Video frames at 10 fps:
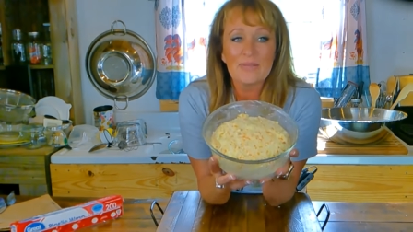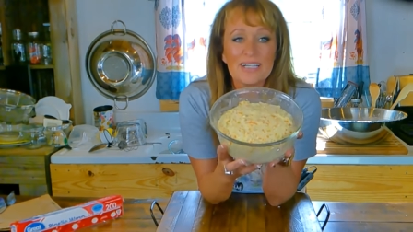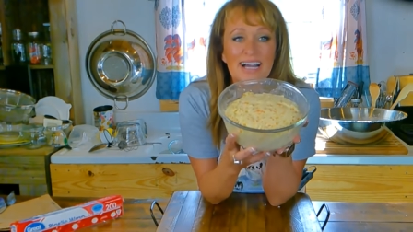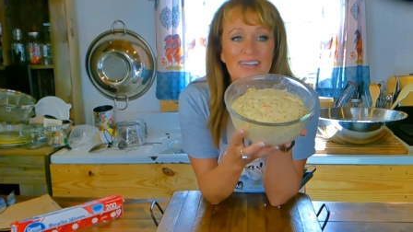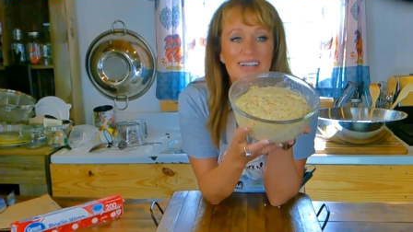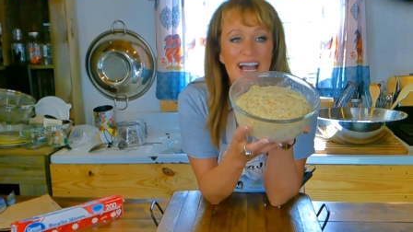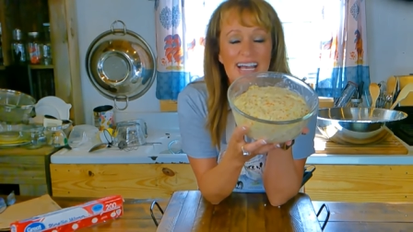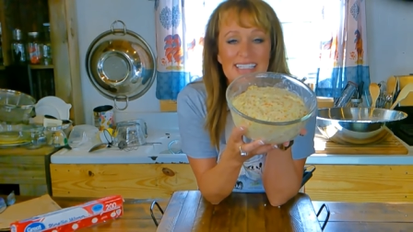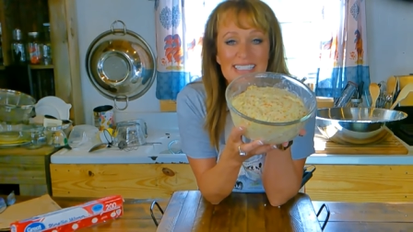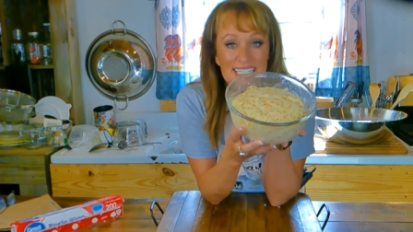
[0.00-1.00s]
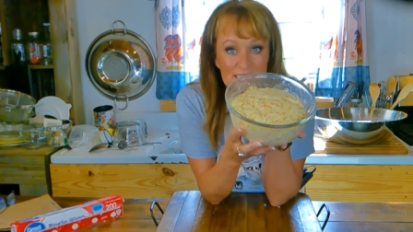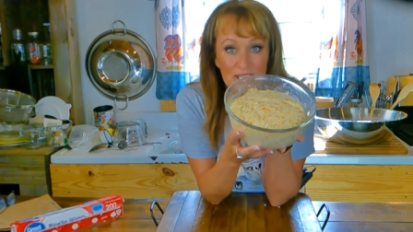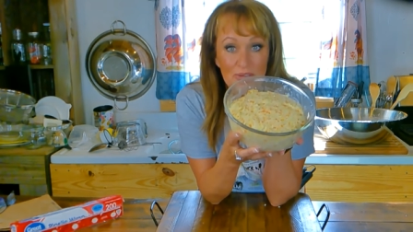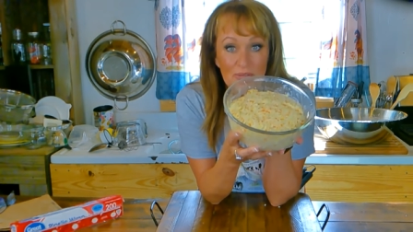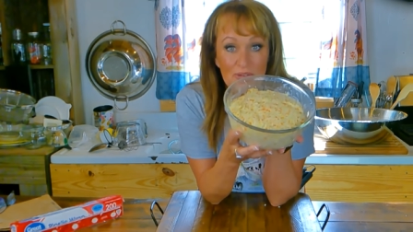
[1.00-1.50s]
Here we go guys,
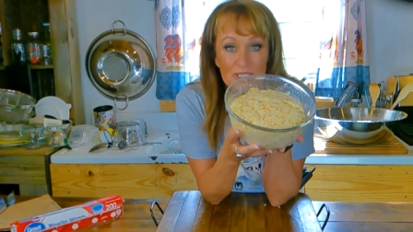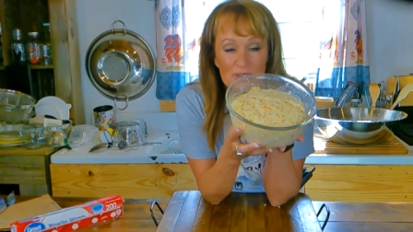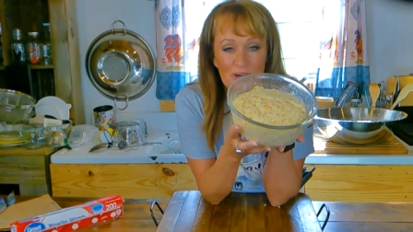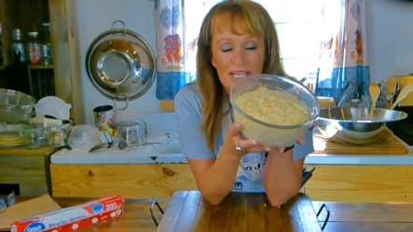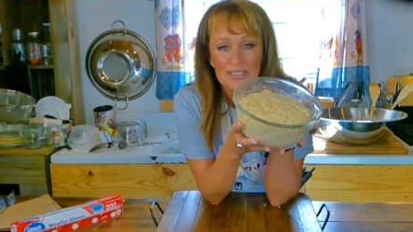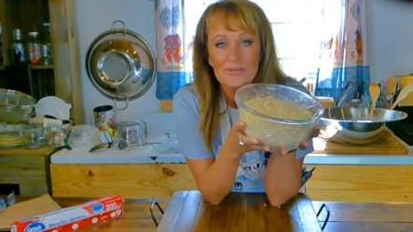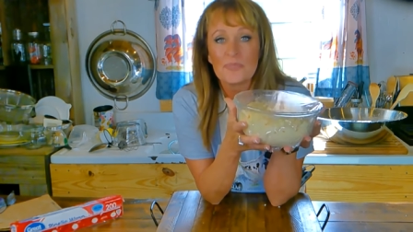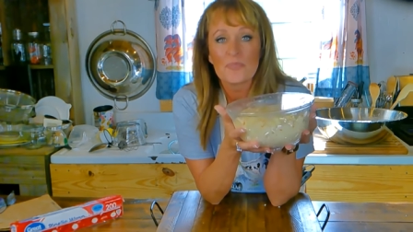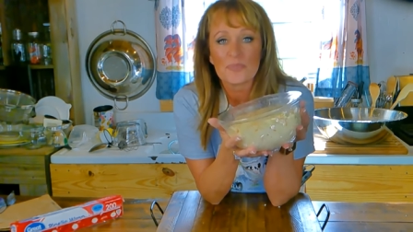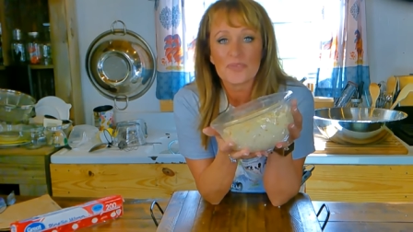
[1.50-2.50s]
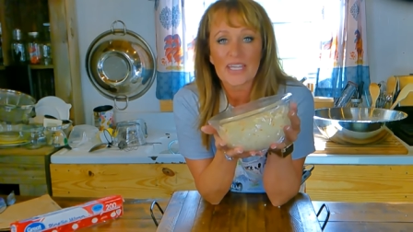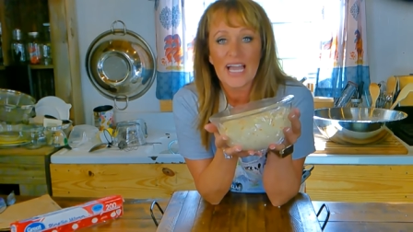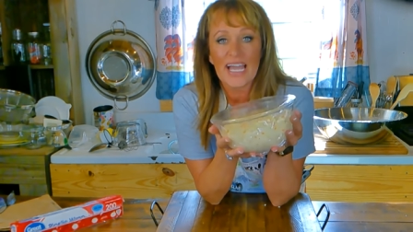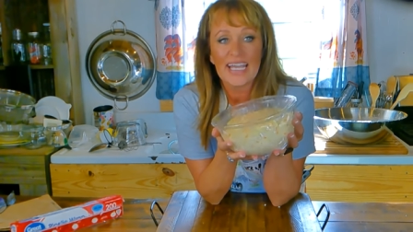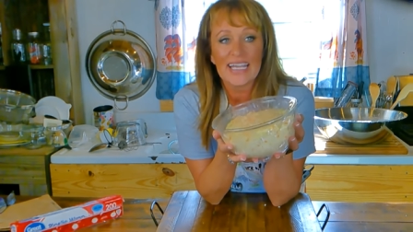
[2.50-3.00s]
into the refrigerator.
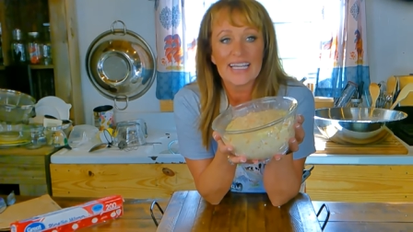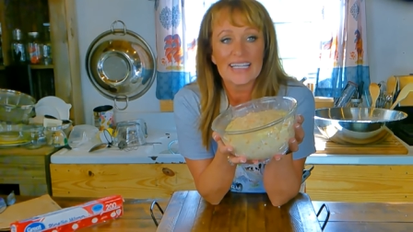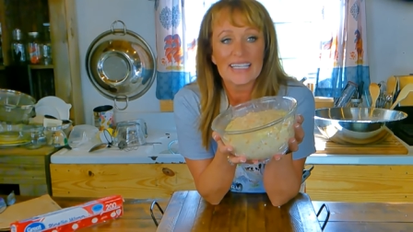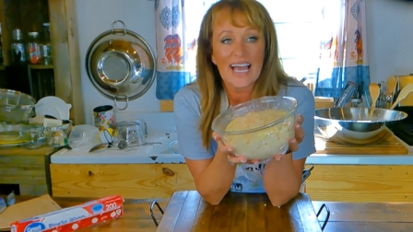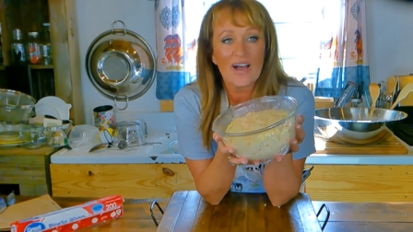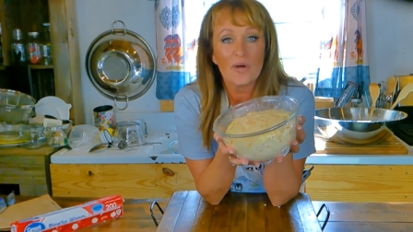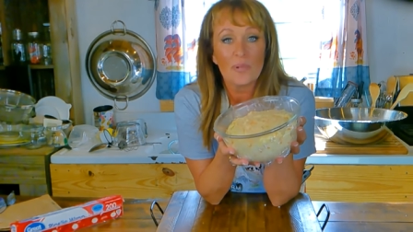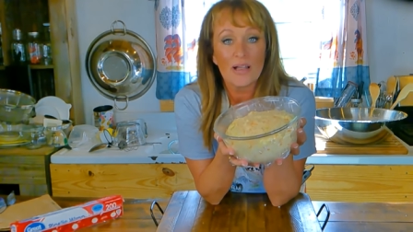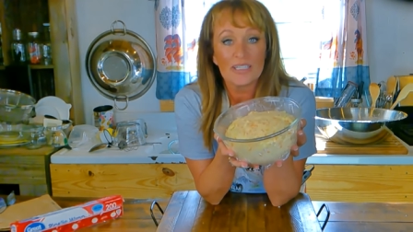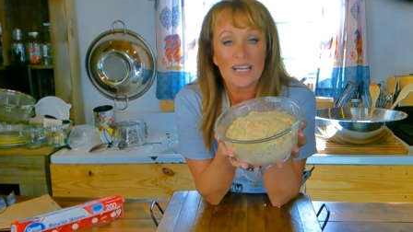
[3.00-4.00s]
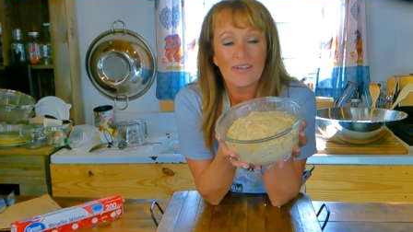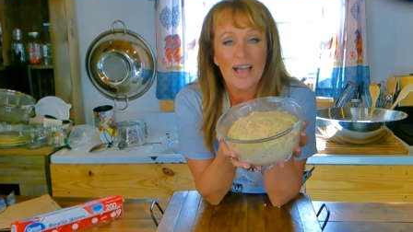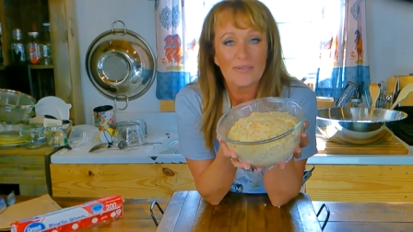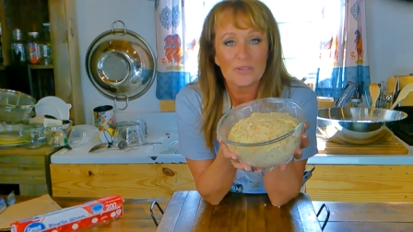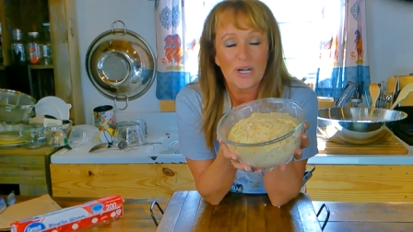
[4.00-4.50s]
And I hope all y'all
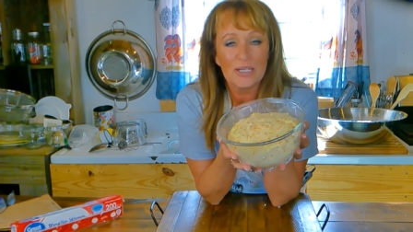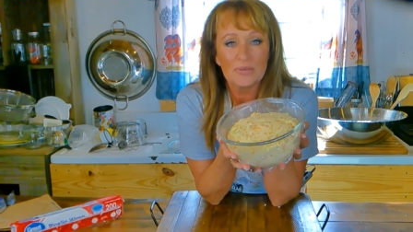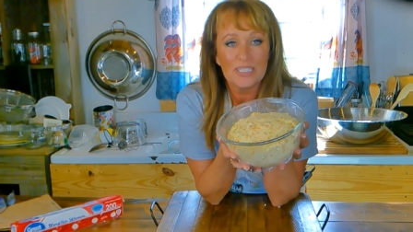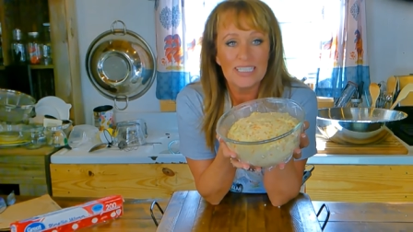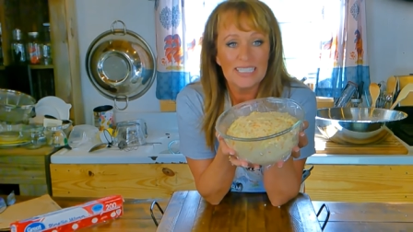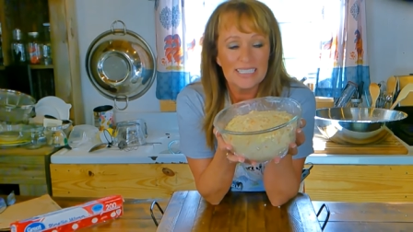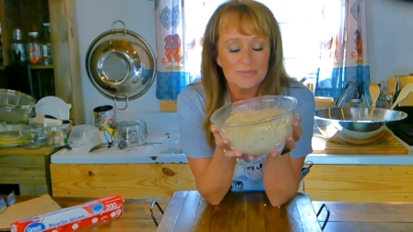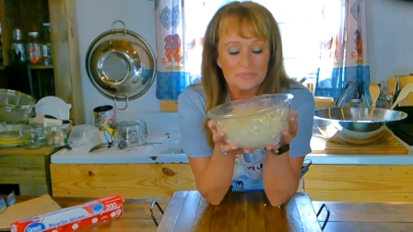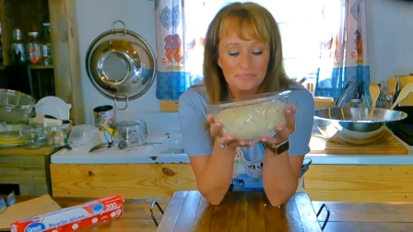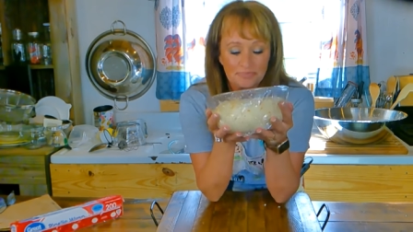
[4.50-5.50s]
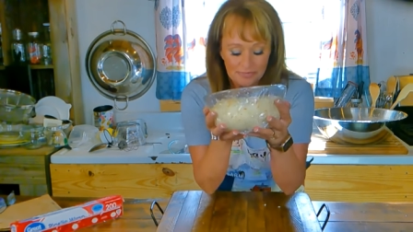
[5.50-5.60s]
have a great weekend.